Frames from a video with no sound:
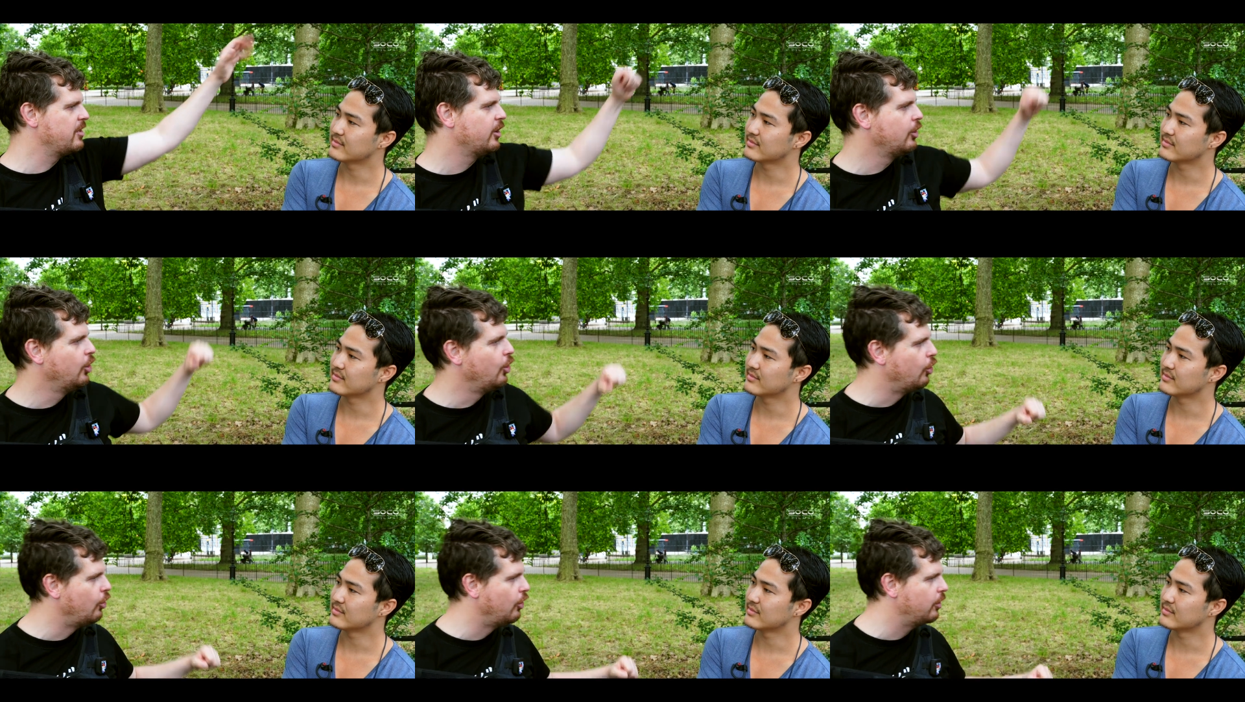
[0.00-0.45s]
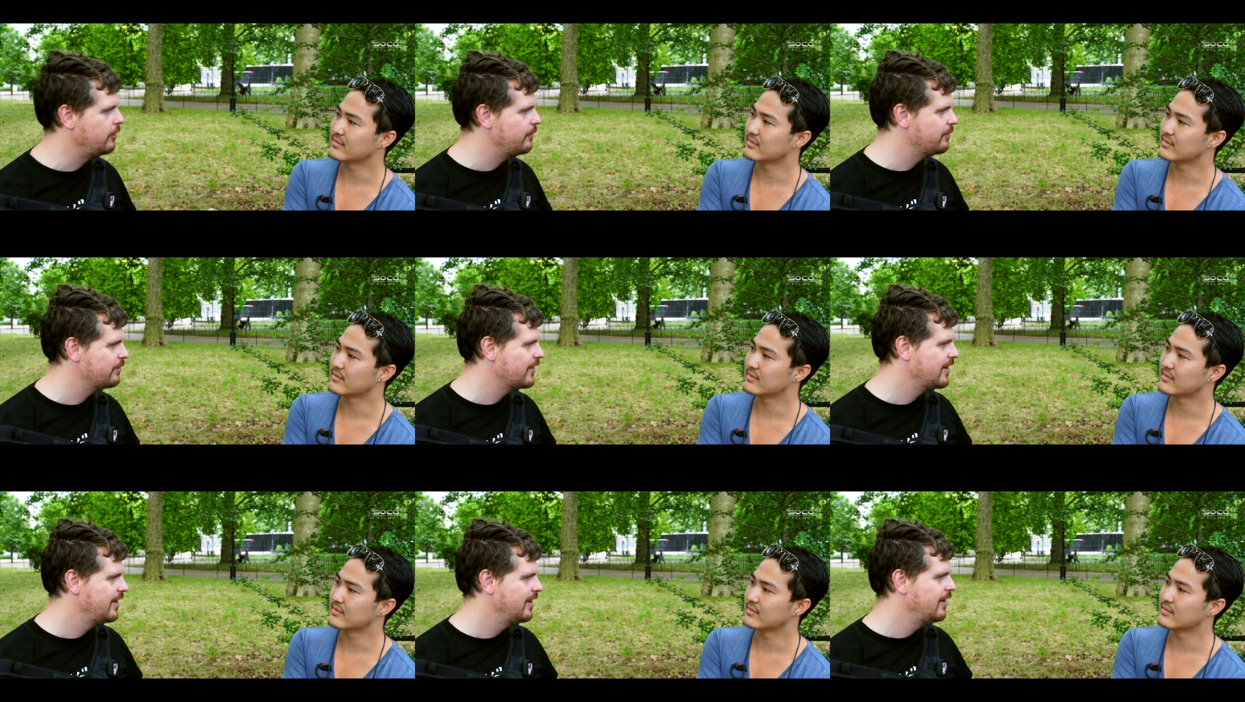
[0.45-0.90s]
Speaker 1: of the law,
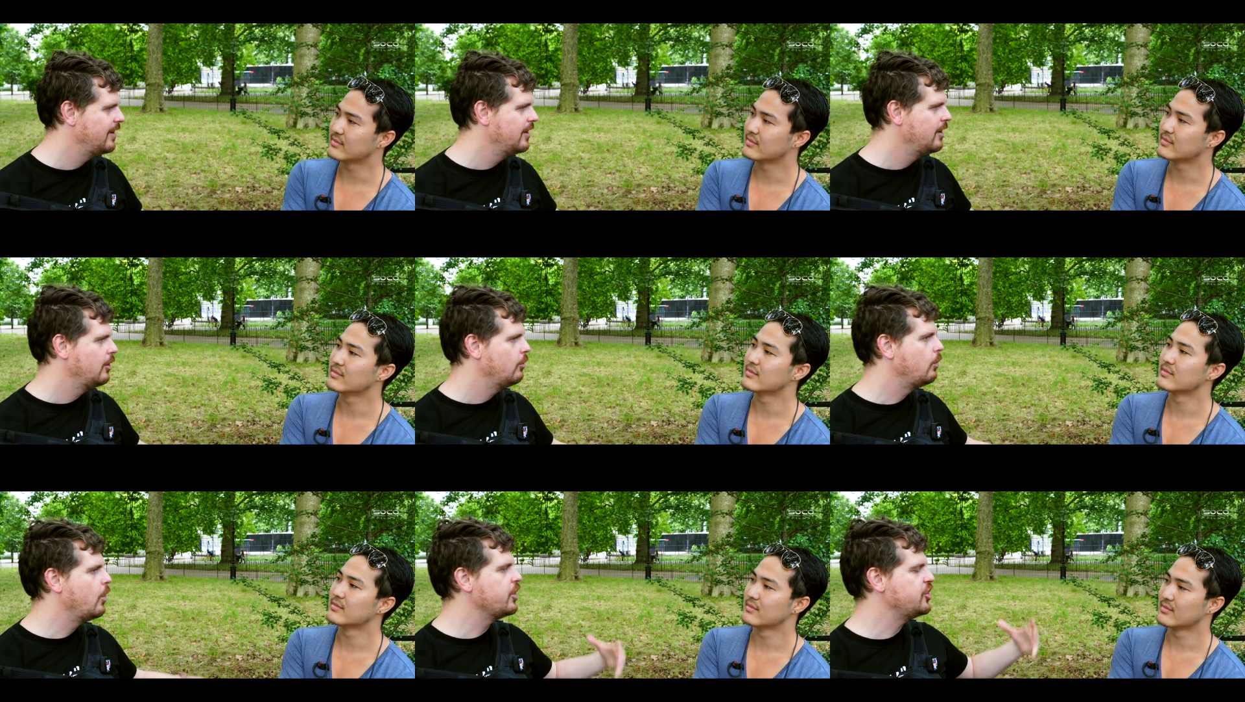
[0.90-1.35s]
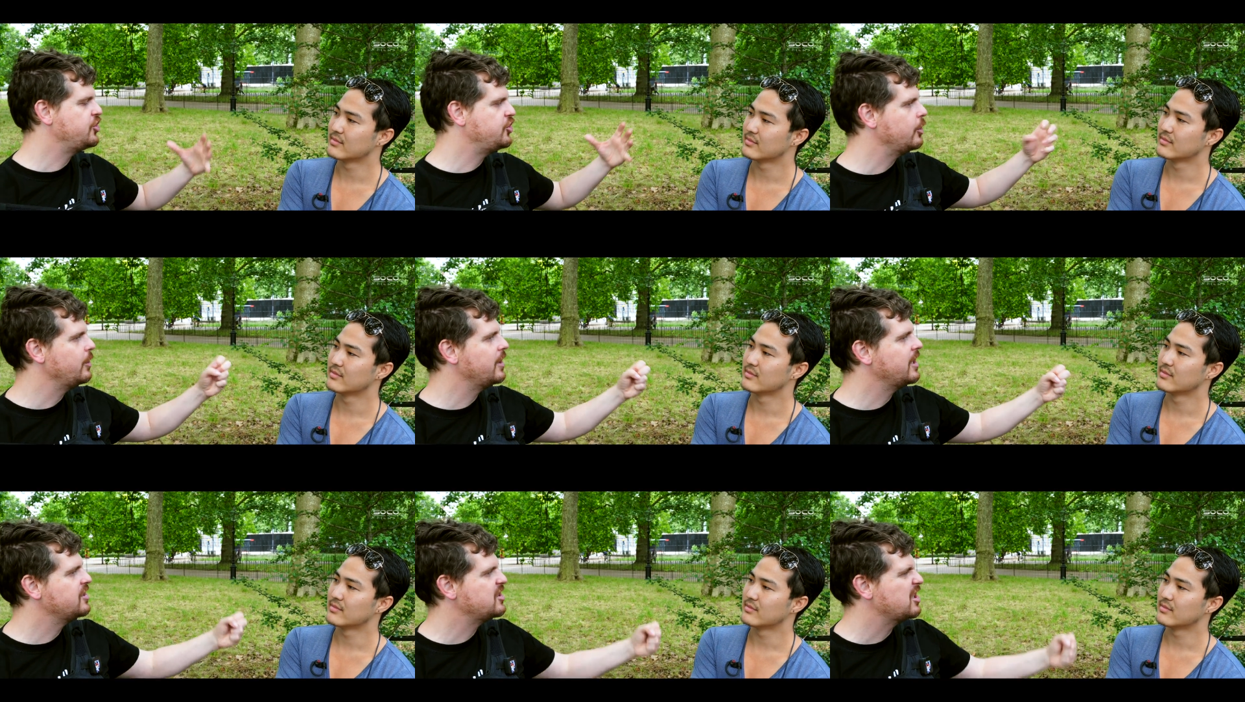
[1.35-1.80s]
what he's
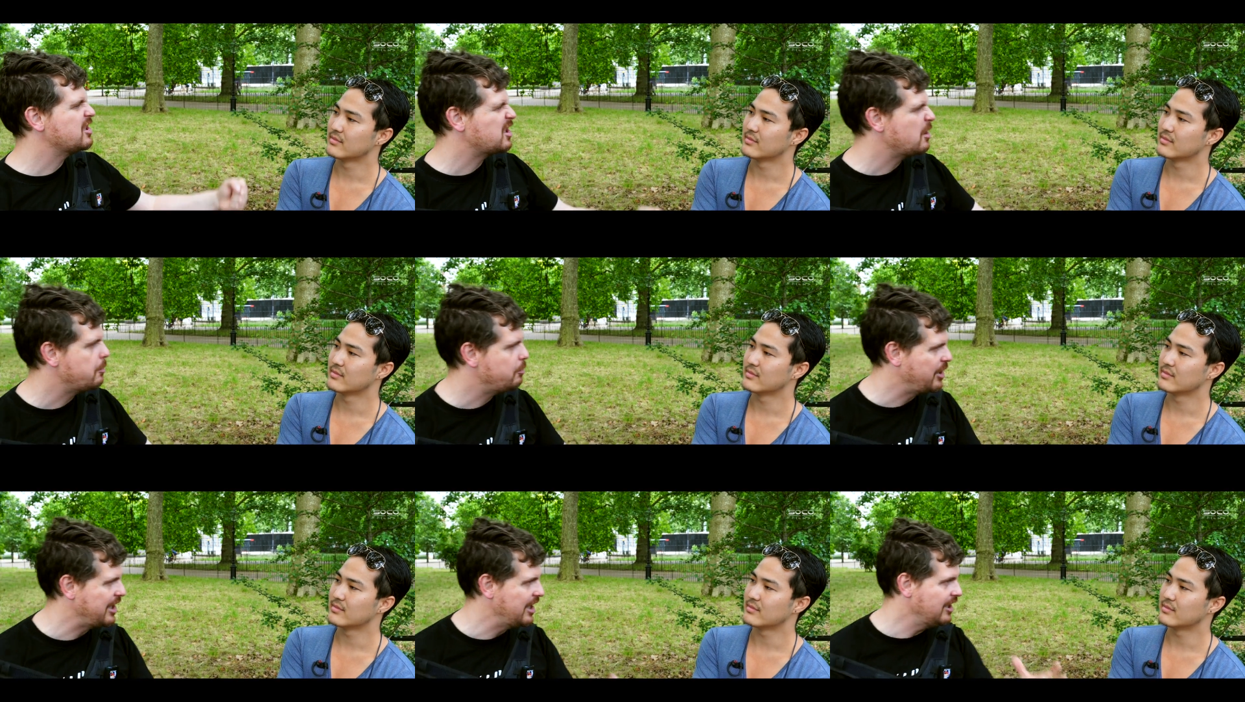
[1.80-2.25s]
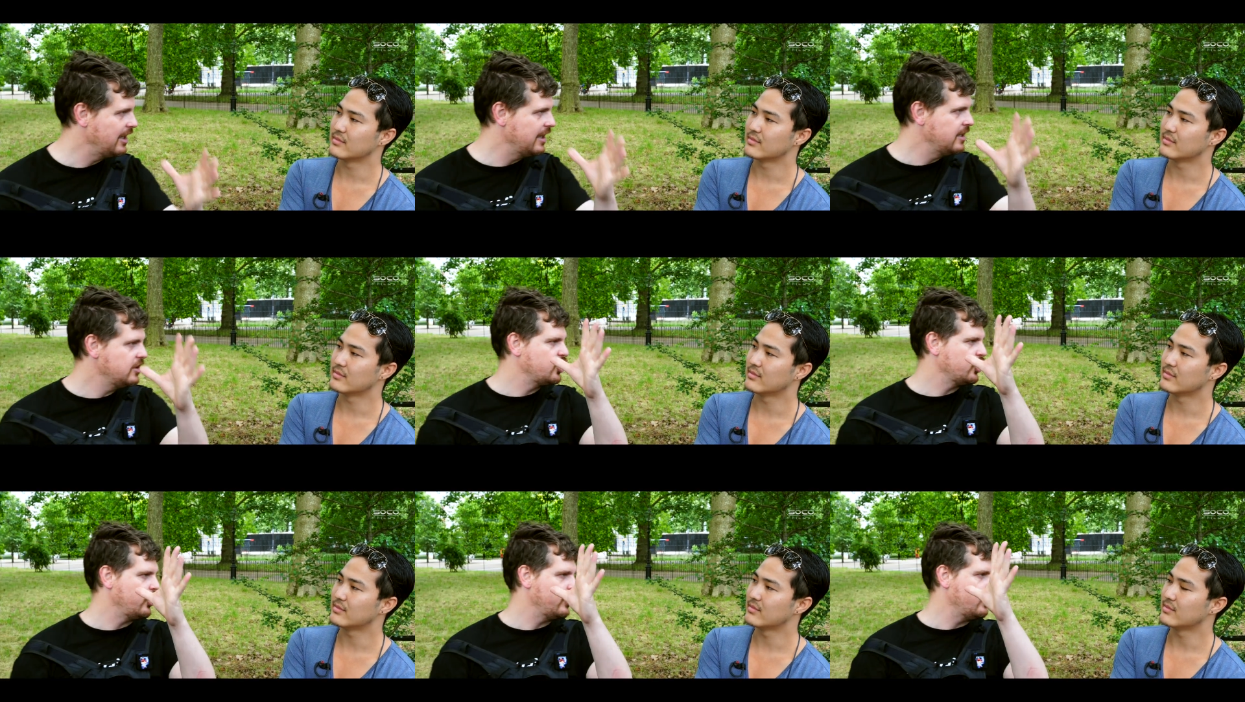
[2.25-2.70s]
doing is he's appealing to